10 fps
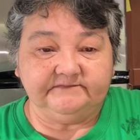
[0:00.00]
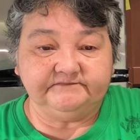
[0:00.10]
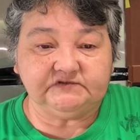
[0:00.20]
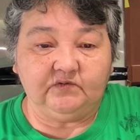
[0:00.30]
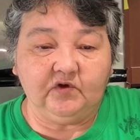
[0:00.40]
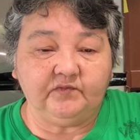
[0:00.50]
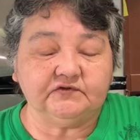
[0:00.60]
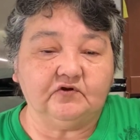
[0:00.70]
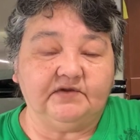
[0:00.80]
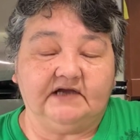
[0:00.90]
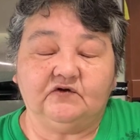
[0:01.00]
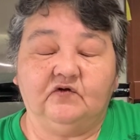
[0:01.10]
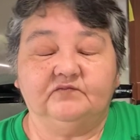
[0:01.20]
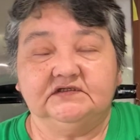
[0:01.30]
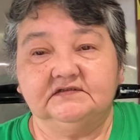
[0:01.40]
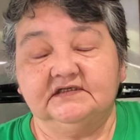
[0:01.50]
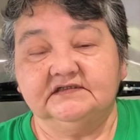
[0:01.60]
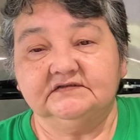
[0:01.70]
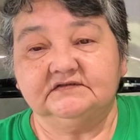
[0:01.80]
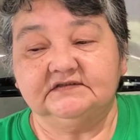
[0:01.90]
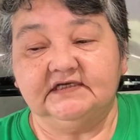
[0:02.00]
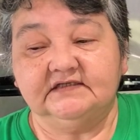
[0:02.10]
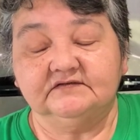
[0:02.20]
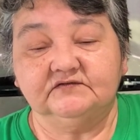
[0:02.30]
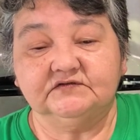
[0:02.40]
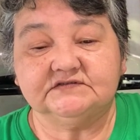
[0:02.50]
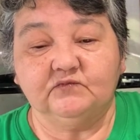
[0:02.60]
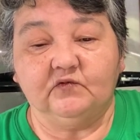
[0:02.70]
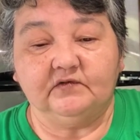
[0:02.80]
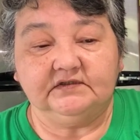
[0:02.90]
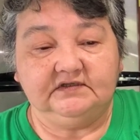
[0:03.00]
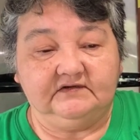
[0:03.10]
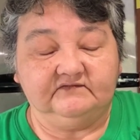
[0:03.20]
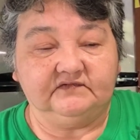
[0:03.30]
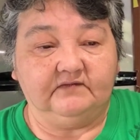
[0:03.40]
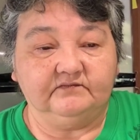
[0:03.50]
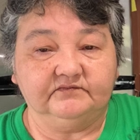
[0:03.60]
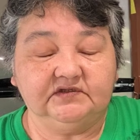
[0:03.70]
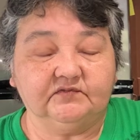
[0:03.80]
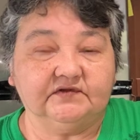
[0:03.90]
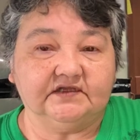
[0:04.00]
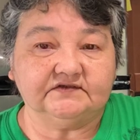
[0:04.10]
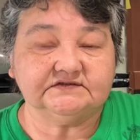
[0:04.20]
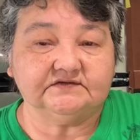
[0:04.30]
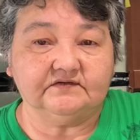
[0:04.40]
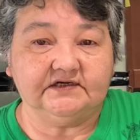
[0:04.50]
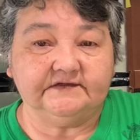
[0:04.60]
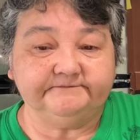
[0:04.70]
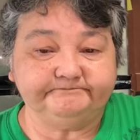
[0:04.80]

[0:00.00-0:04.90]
so I'm hoping to go back home and learn some more from people that are still there.